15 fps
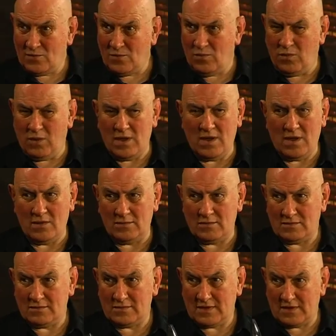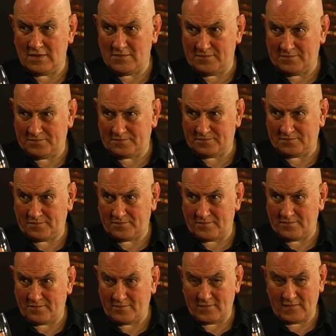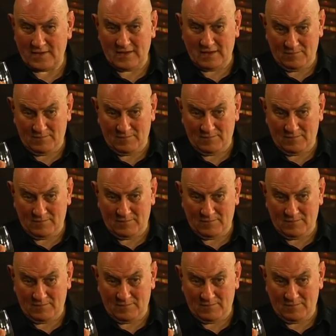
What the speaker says: Now, they have picked this wine to be